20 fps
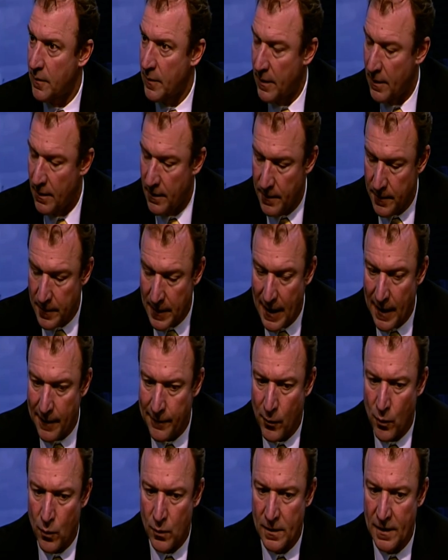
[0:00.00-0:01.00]
We
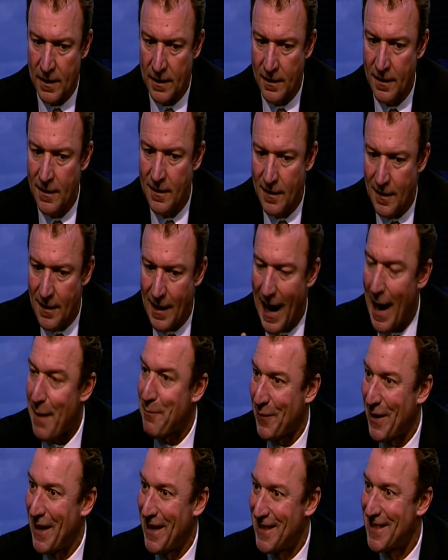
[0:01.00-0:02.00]
have all the
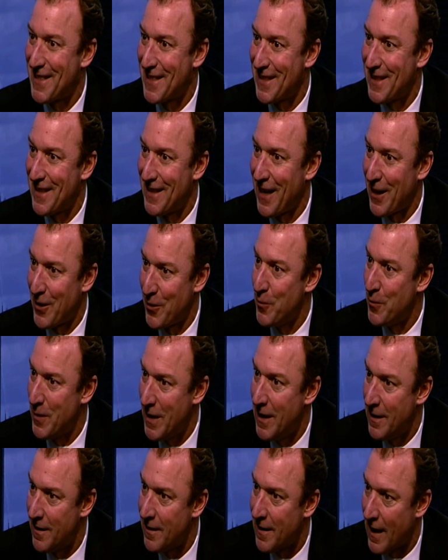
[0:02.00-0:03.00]
applets that you
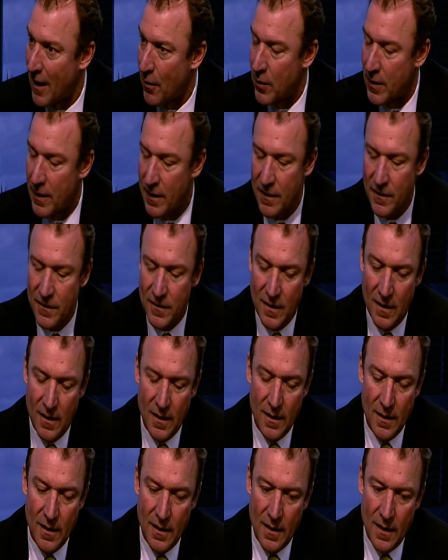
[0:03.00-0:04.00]
need nowadays.
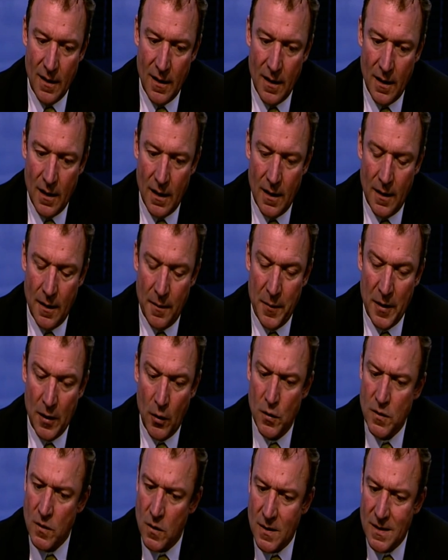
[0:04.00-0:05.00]
But
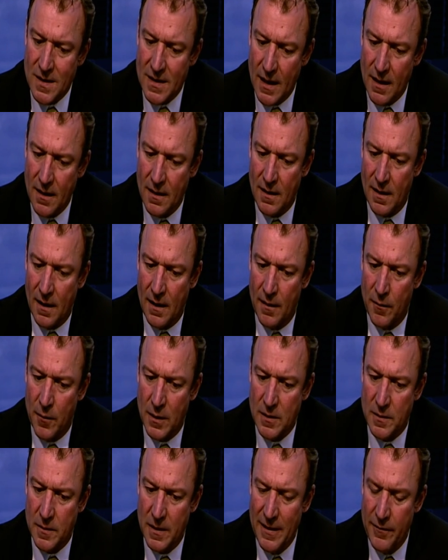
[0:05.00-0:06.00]
also, secondly,
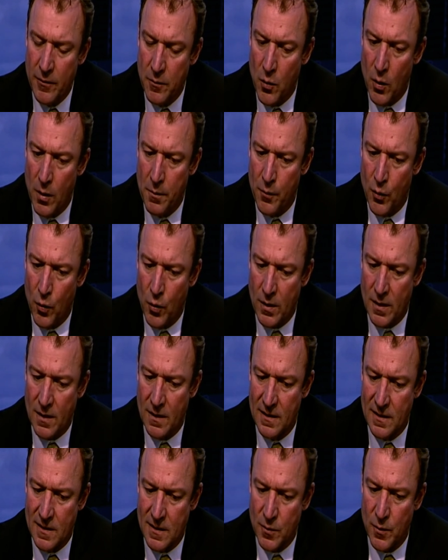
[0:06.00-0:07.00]
what's even more
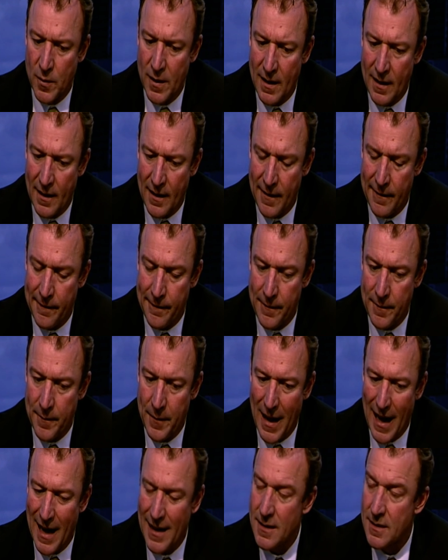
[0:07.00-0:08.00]
important is we have
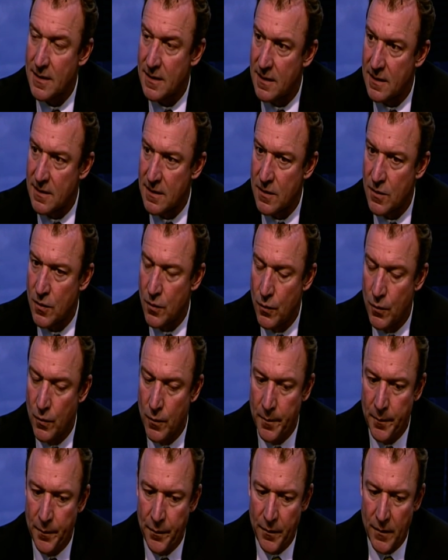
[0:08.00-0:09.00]
access
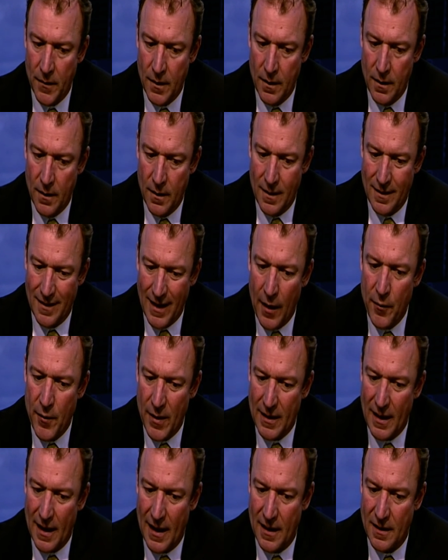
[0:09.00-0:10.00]
to
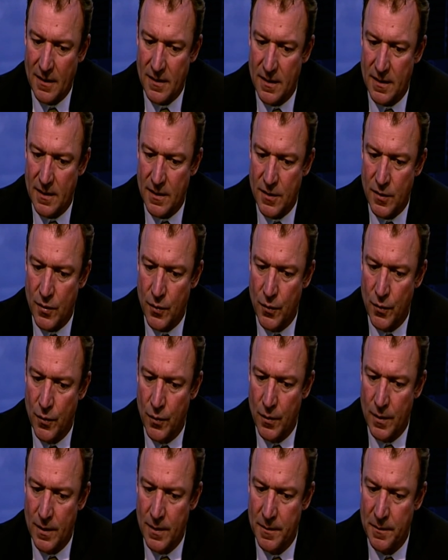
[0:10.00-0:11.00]
direct access
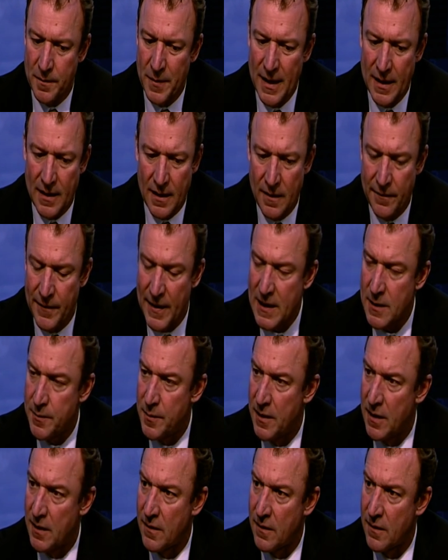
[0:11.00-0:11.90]
to, be it investment